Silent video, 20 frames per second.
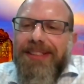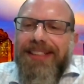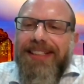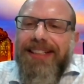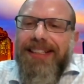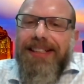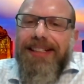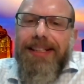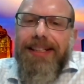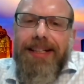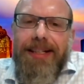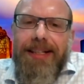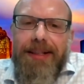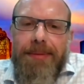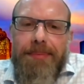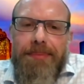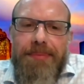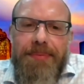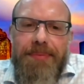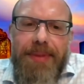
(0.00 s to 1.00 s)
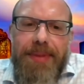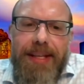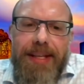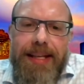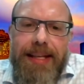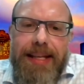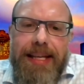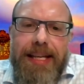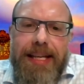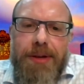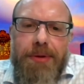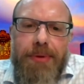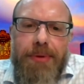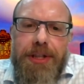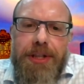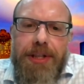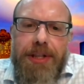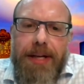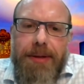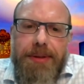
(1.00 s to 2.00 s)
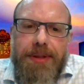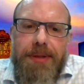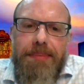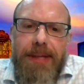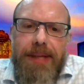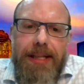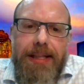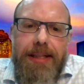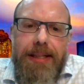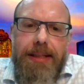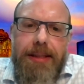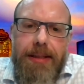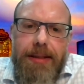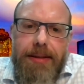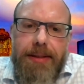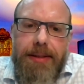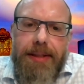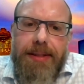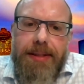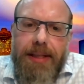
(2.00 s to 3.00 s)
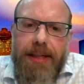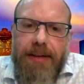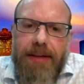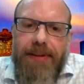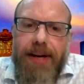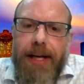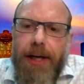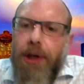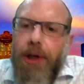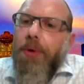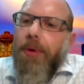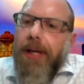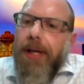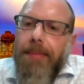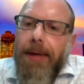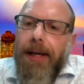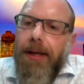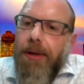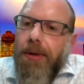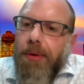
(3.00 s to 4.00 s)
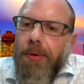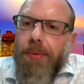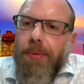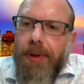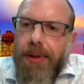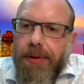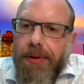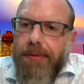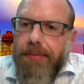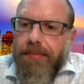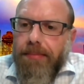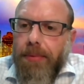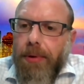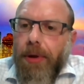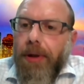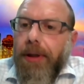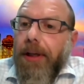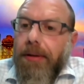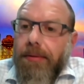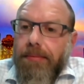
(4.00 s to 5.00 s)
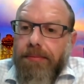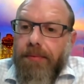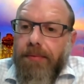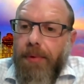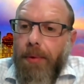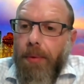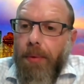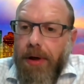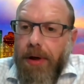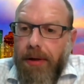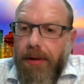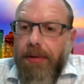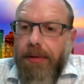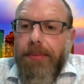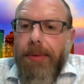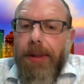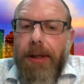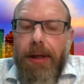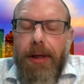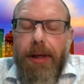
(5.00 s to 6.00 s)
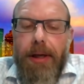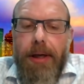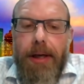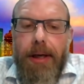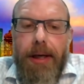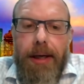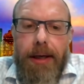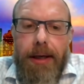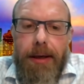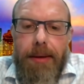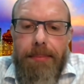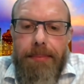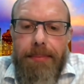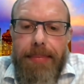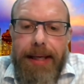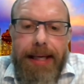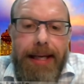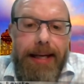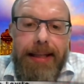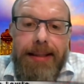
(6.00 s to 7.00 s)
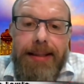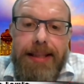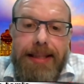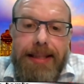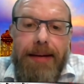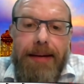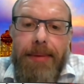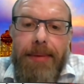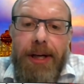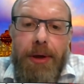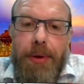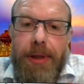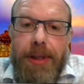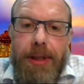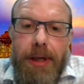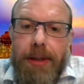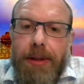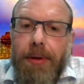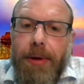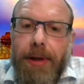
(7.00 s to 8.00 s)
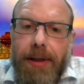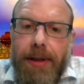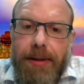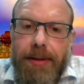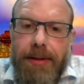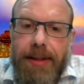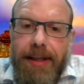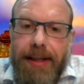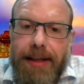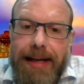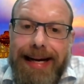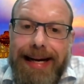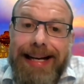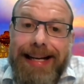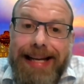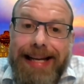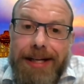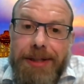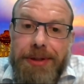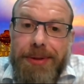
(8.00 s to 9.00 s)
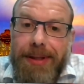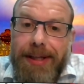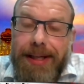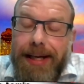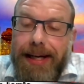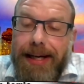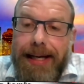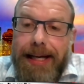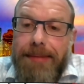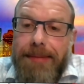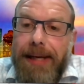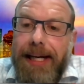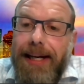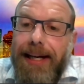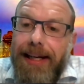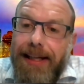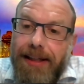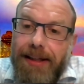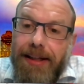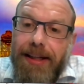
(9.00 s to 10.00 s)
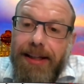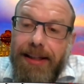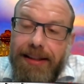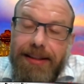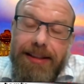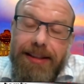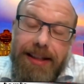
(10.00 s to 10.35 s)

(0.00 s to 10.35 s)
He reached out to me to see if I knew anybody who was looking for work. And at the time I knew a young lawyer that I actually kind of had my eye on,